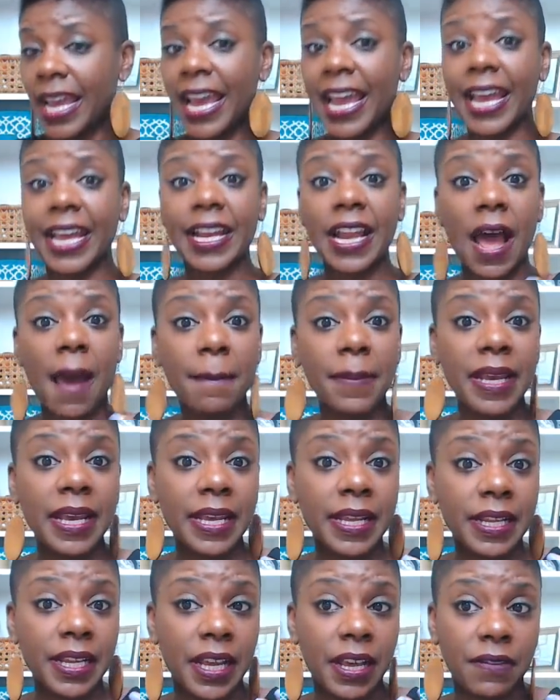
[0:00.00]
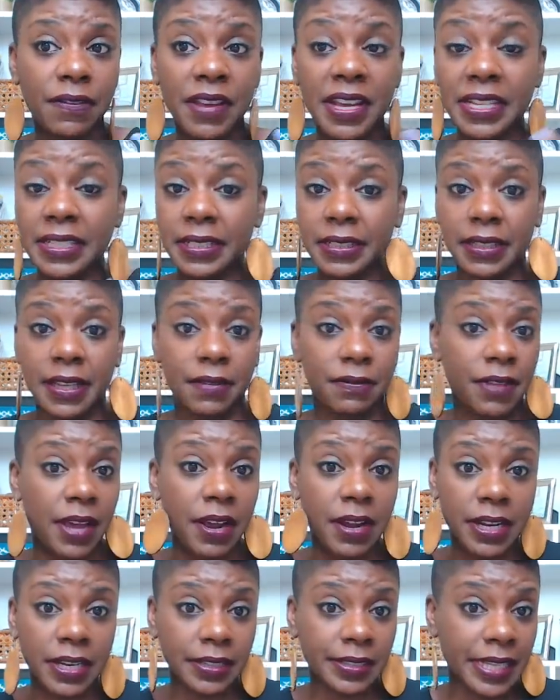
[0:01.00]
And I mean, if they're
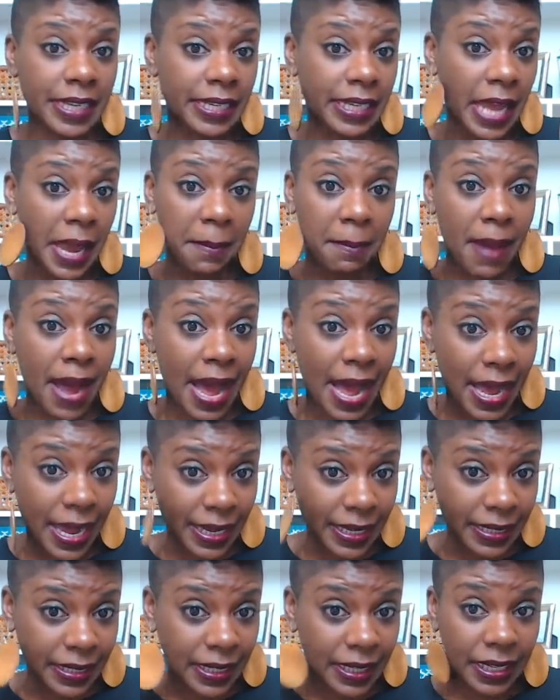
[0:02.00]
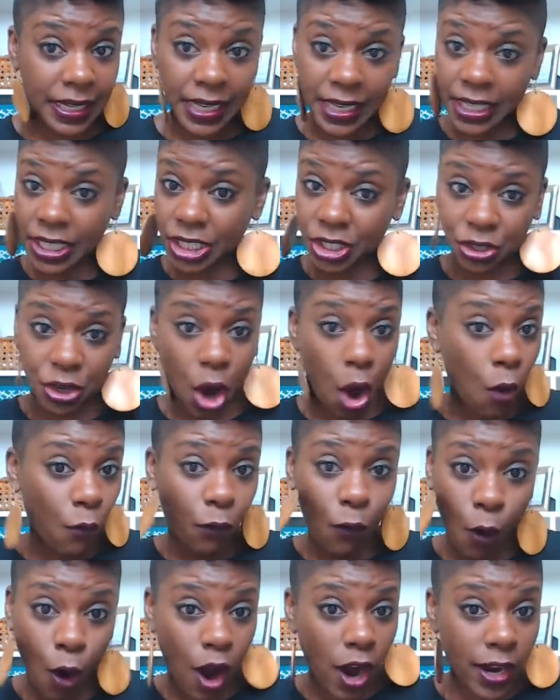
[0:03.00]
anything like mine and he go
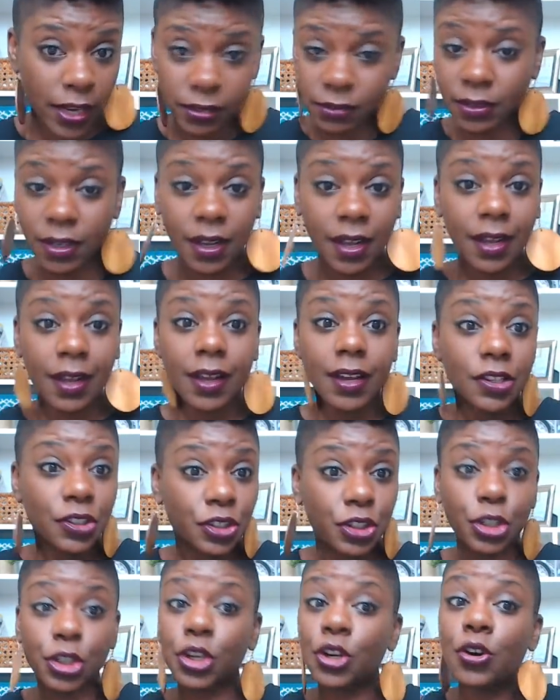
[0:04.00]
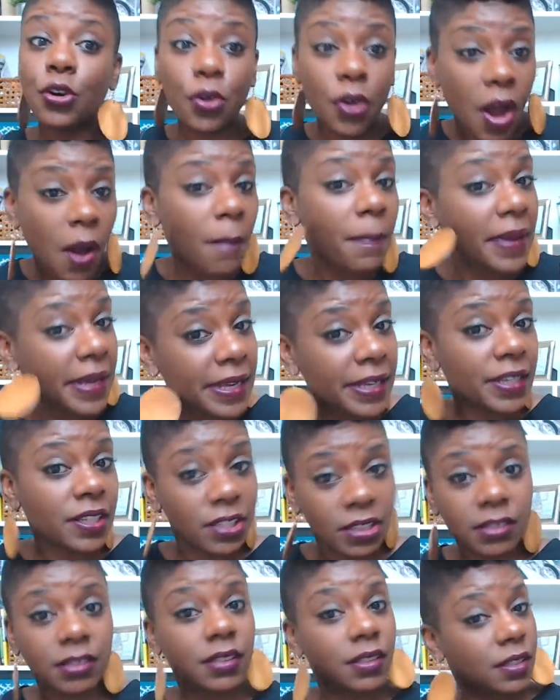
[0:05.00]
for it, you're
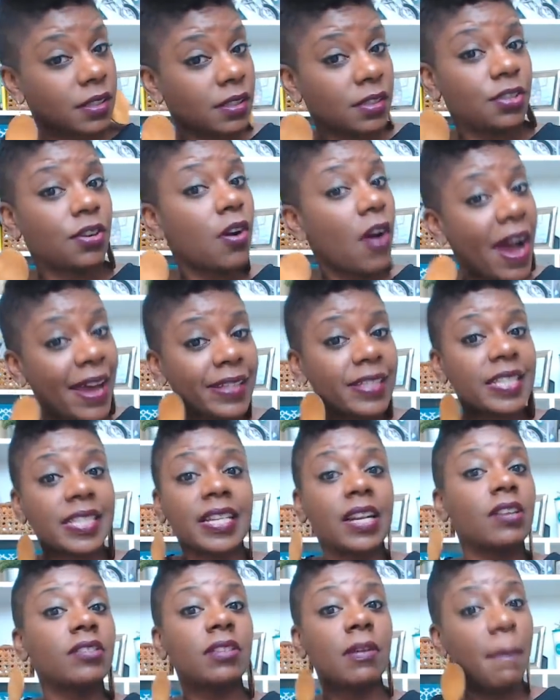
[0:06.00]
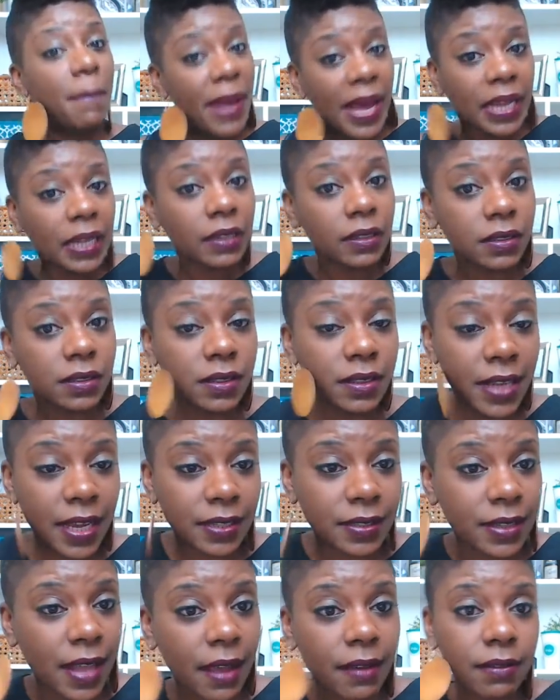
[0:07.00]
gonna have to sit on some pillows the next
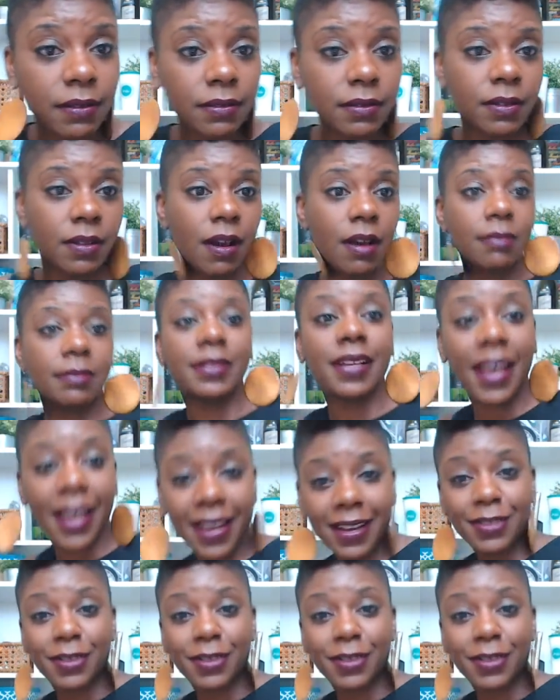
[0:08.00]
day. You know what I'm saying?